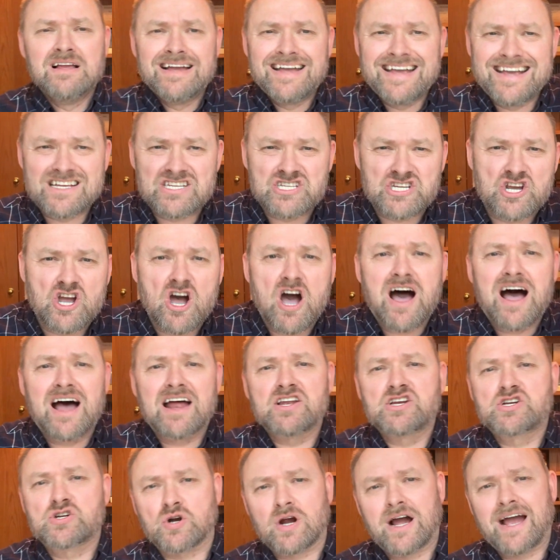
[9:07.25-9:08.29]
Is
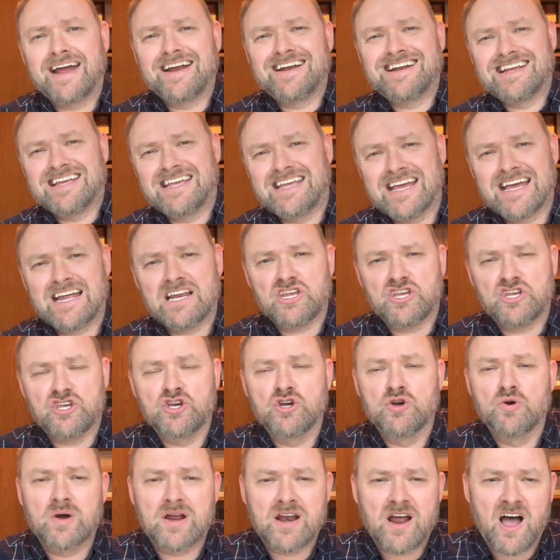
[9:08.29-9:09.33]
God trying to get
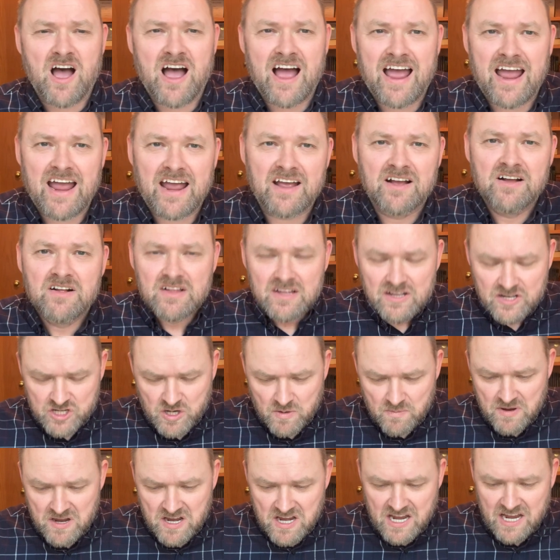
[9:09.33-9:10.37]
you and I to
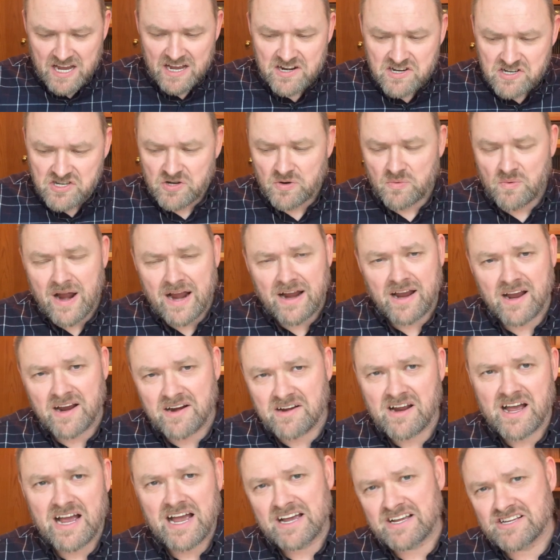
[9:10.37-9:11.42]
begin to
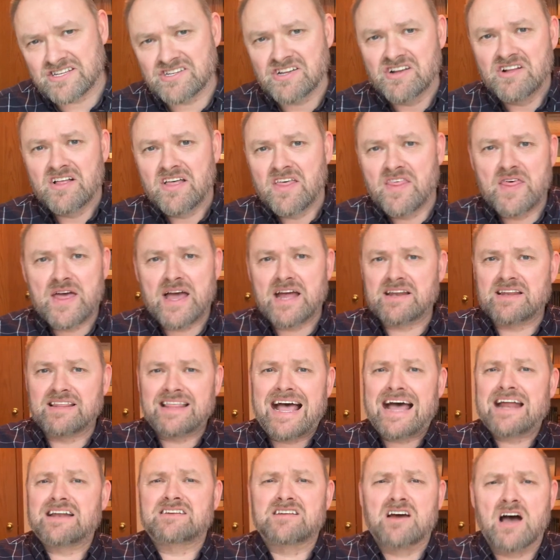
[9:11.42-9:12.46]
recognize that
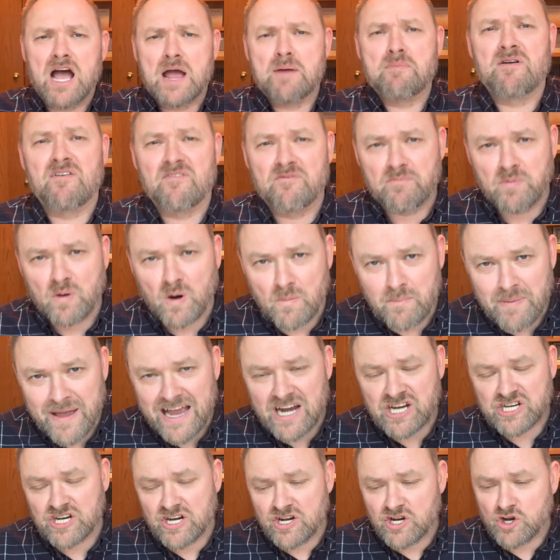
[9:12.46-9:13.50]
that time of
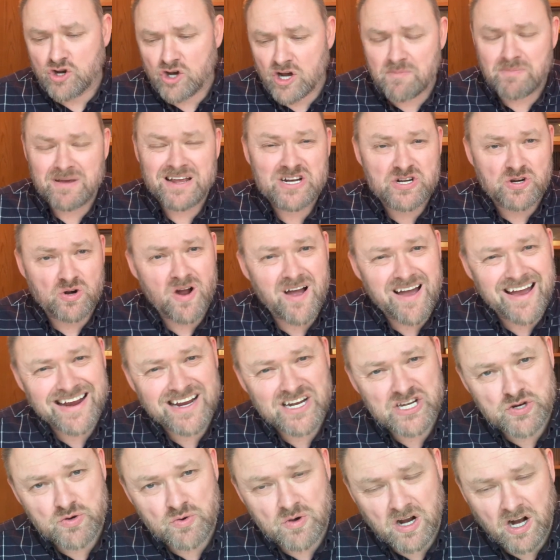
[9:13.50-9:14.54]
probation could be
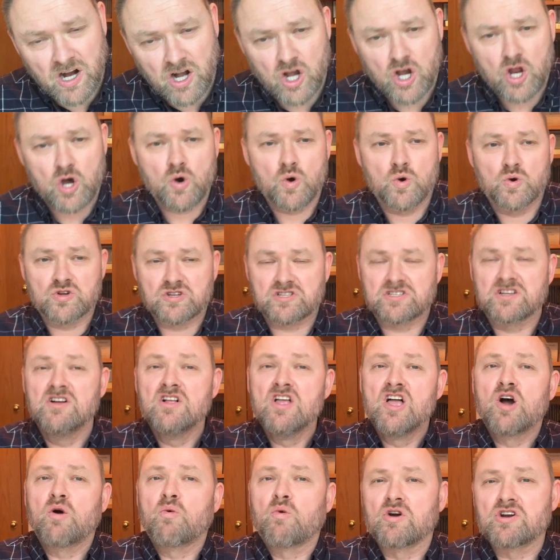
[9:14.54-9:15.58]
drawing to a close?
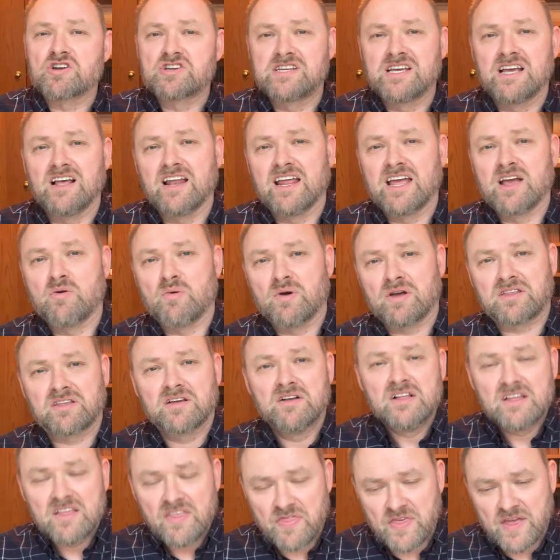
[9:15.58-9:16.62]
We're dealing
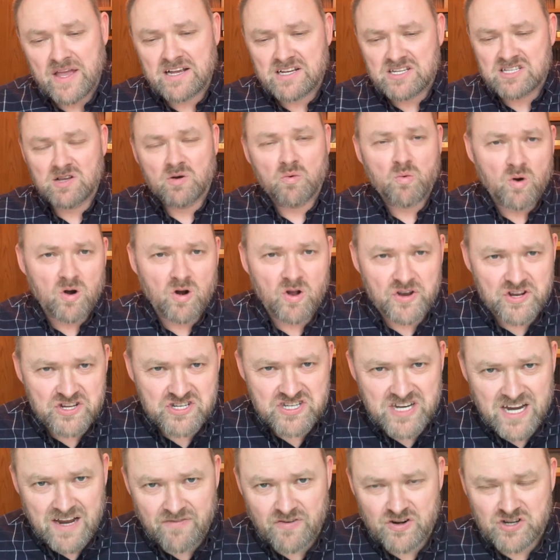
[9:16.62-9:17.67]
with things the world has
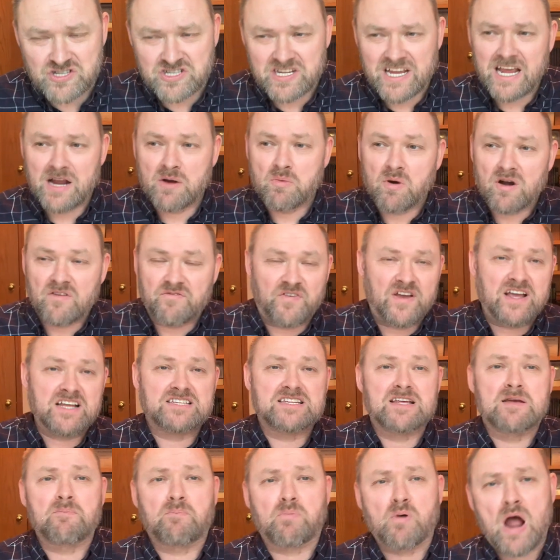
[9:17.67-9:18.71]
never seen. We're
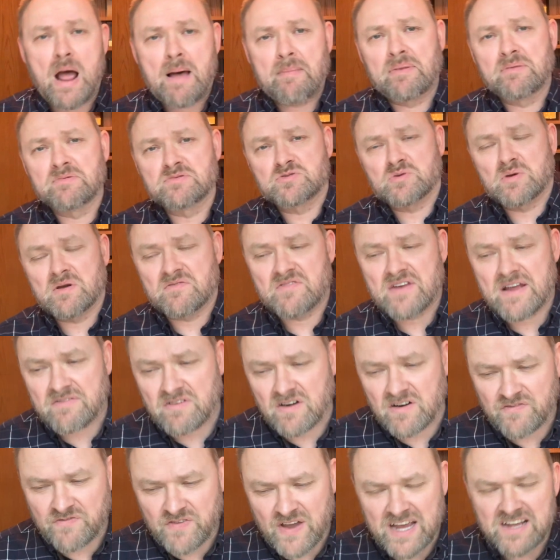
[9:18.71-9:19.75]
facing problems we've
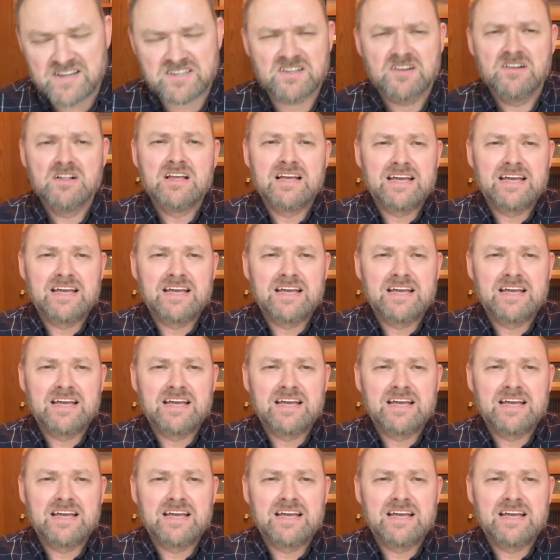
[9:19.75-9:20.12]
never faced.